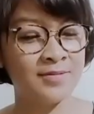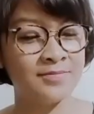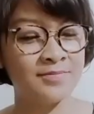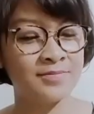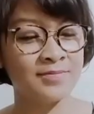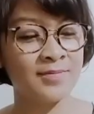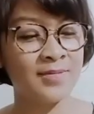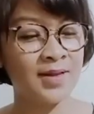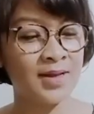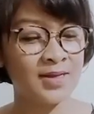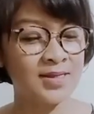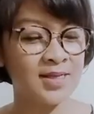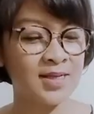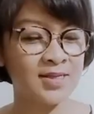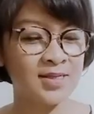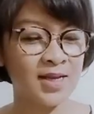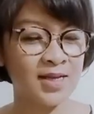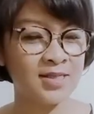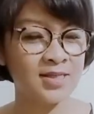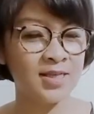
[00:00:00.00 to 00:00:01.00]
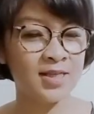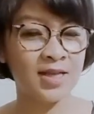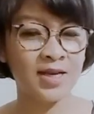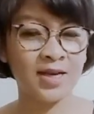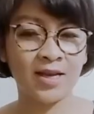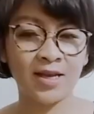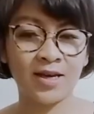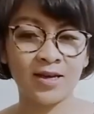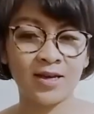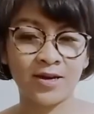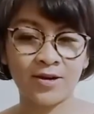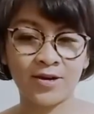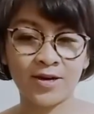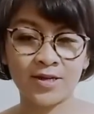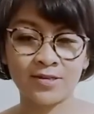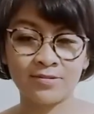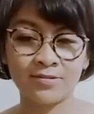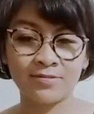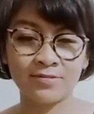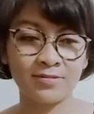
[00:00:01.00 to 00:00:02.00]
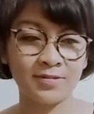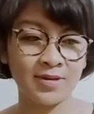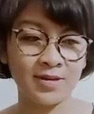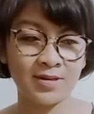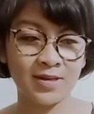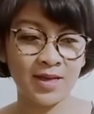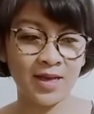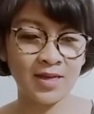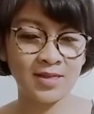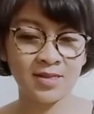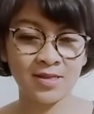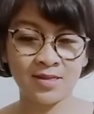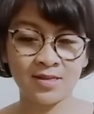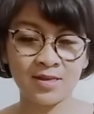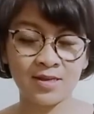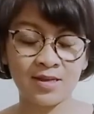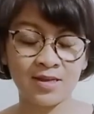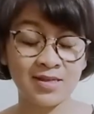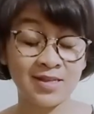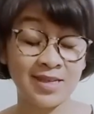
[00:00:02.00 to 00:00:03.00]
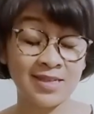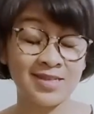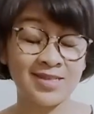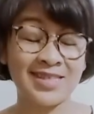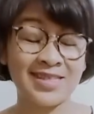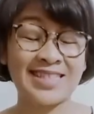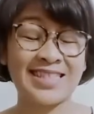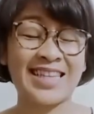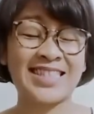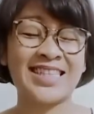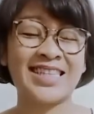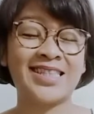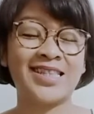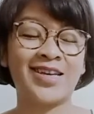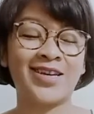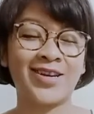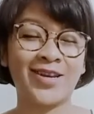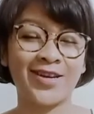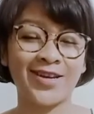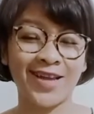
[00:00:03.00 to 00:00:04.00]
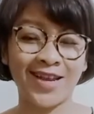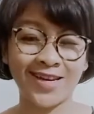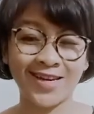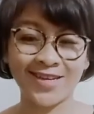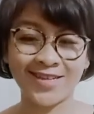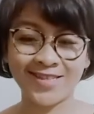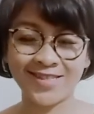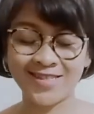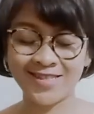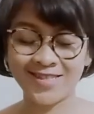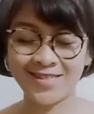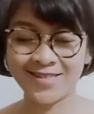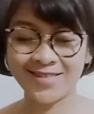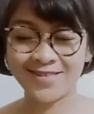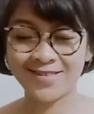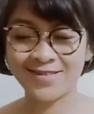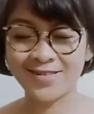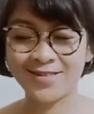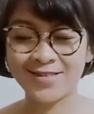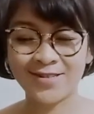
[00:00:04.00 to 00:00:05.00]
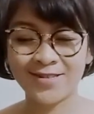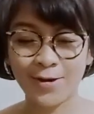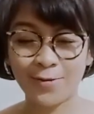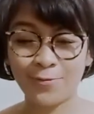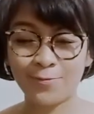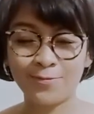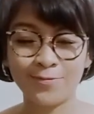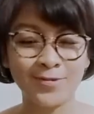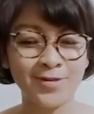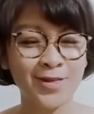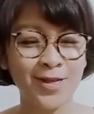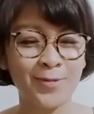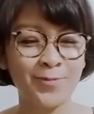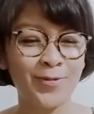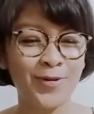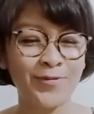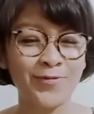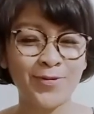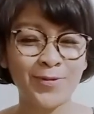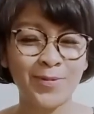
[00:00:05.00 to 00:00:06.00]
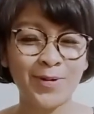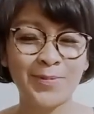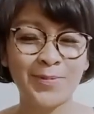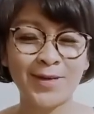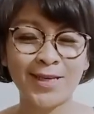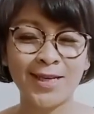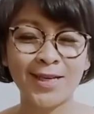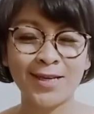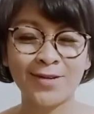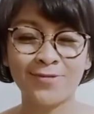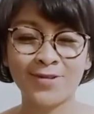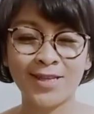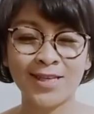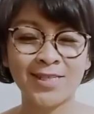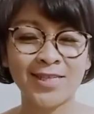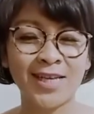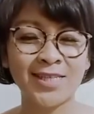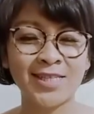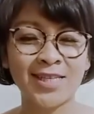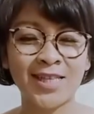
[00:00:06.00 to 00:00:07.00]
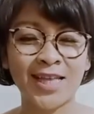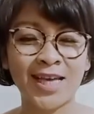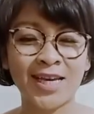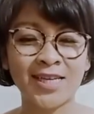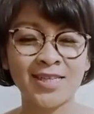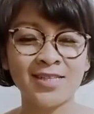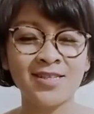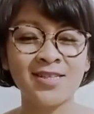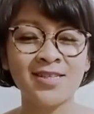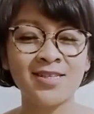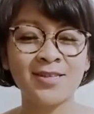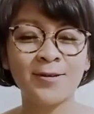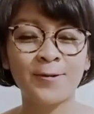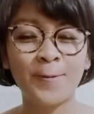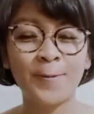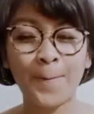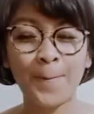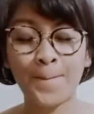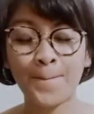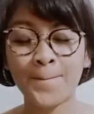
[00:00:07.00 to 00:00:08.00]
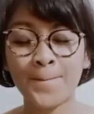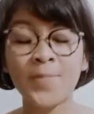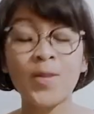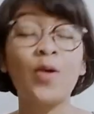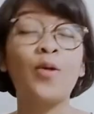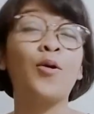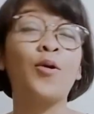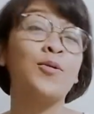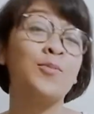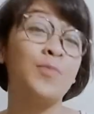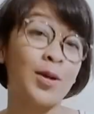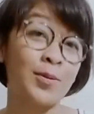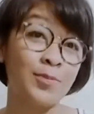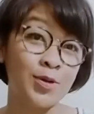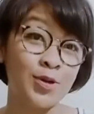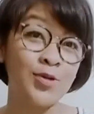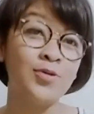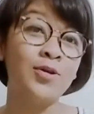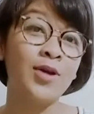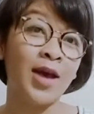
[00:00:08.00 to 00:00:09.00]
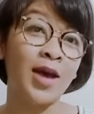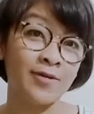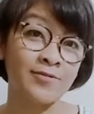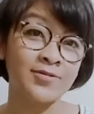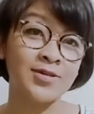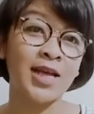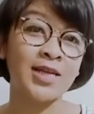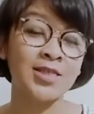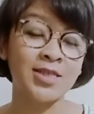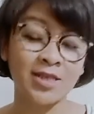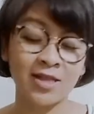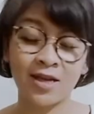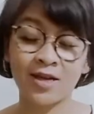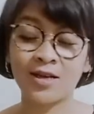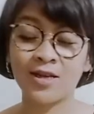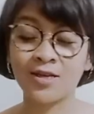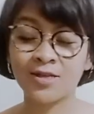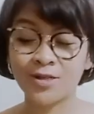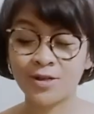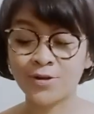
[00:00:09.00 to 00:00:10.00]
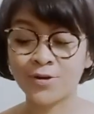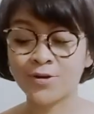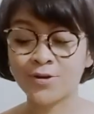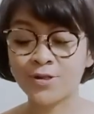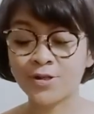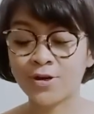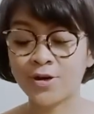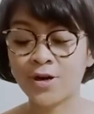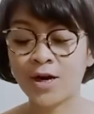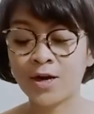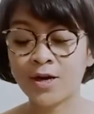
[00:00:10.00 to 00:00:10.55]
There is a Sagittarian card. There is a Sagittarian energy. Some of you may be dealing with a Sagittarius, or maybe you have Sagittarius in your chart.